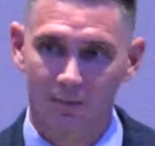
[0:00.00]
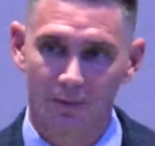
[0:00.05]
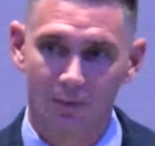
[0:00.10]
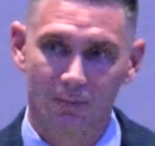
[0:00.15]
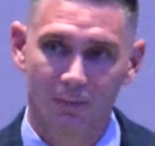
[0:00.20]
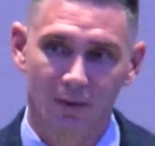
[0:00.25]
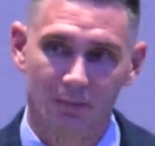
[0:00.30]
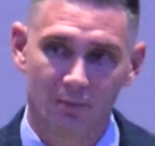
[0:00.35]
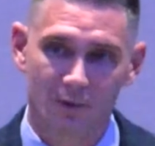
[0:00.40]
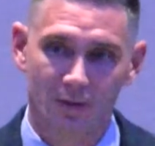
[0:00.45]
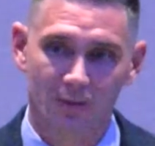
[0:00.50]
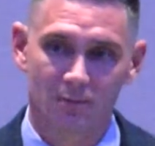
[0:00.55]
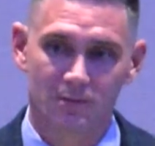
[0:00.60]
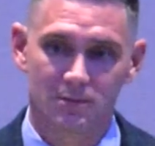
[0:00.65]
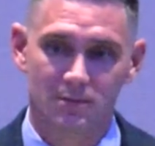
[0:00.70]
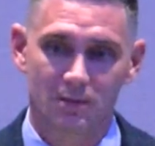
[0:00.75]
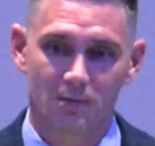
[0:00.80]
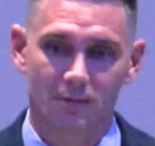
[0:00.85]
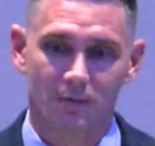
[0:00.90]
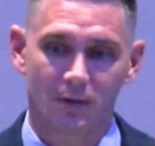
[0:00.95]
were my
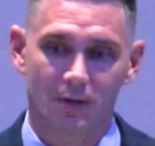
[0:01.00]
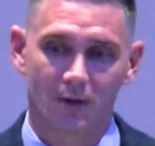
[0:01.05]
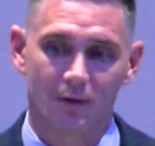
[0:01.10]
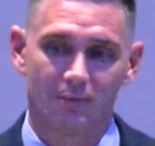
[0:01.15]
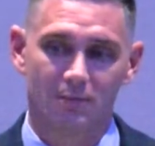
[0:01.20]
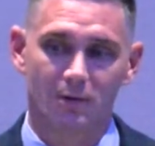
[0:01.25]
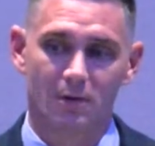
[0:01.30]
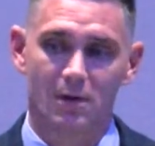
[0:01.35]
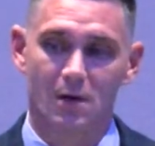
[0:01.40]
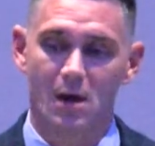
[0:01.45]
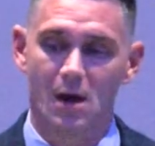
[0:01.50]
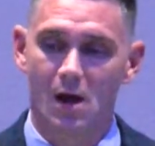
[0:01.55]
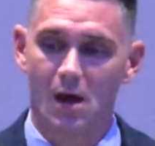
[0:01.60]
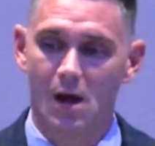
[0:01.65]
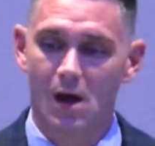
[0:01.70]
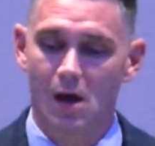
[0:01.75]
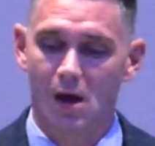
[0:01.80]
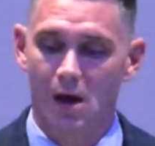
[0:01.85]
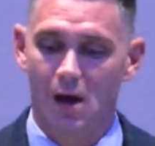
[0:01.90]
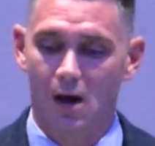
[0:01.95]
brothers in recovery.
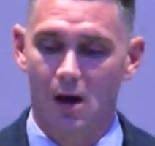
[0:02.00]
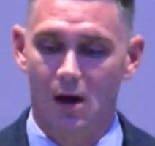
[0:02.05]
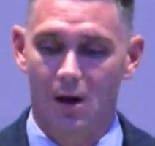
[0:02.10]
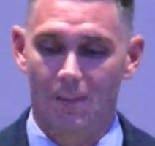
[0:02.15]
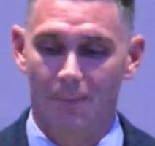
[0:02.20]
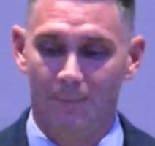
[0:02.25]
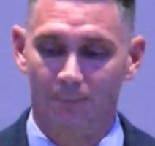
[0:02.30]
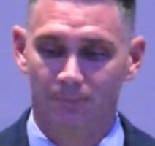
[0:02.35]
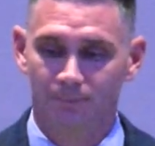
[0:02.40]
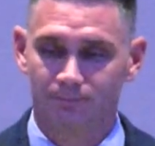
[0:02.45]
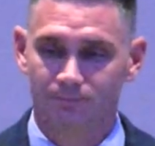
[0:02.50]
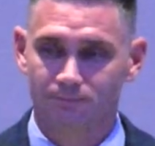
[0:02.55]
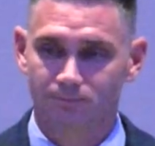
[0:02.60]
And